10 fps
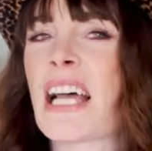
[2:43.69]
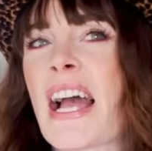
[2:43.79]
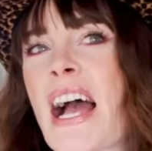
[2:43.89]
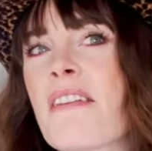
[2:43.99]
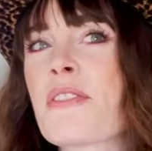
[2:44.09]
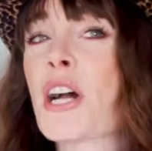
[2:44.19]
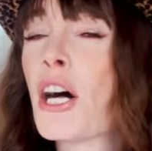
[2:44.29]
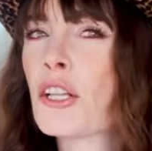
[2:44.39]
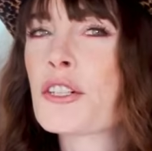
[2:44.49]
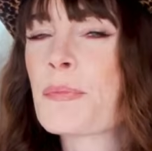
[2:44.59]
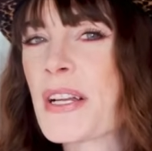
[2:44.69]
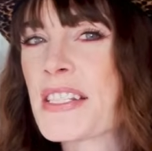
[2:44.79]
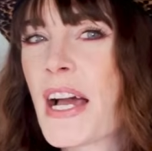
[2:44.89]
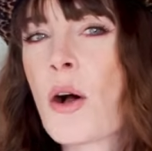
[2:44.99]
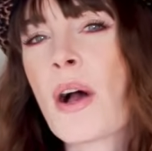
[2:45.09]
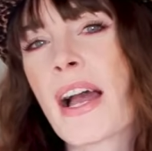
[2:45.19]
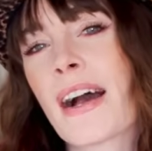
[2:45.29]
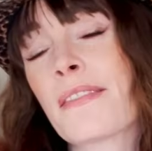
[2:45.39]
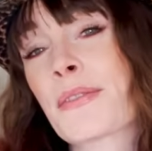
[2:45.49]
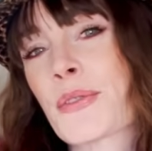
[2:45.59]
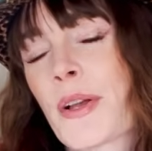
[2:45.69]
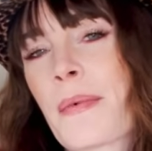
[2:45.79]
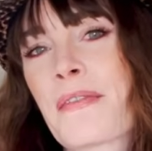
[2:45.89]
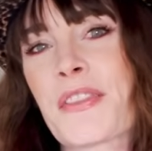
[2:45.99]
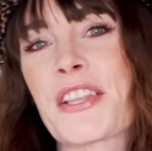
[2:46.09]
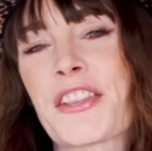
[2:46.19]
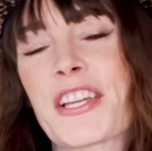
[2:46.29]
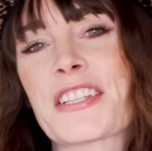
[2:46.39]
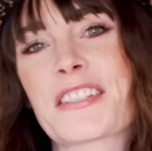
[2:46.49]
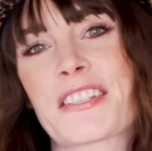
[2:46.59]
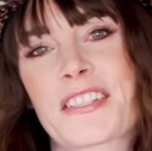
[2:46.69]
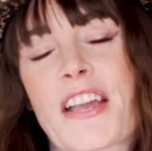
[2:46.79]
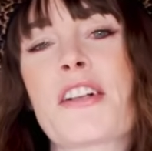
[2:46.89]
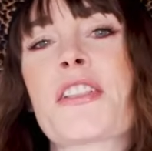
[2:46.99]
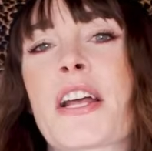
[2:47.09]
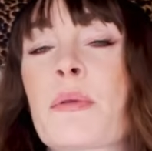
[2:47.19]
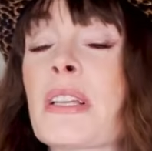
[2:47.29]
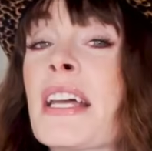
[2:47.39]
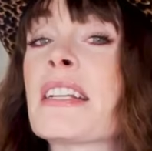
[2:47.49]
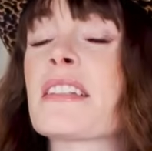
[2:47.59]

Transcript: I have the colors picked out, I have some of the things to scale that I would like